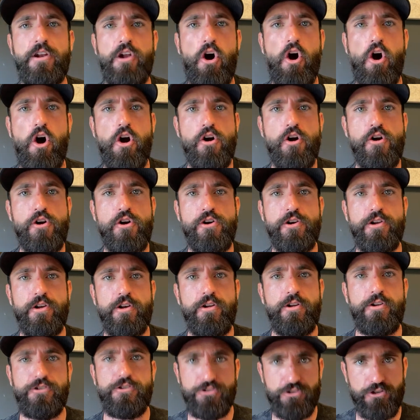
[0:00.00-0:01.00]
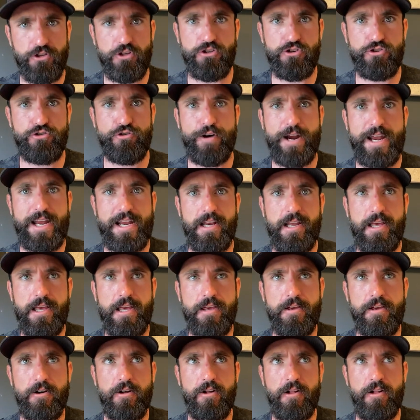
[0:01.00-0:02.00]
hard to train
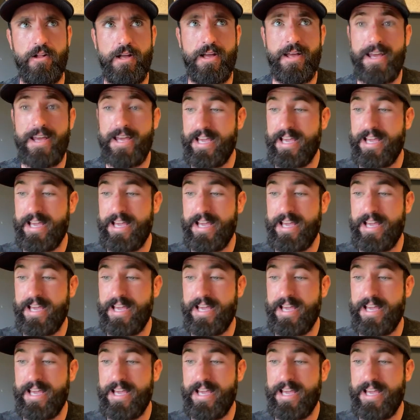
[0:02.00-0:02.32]
heel.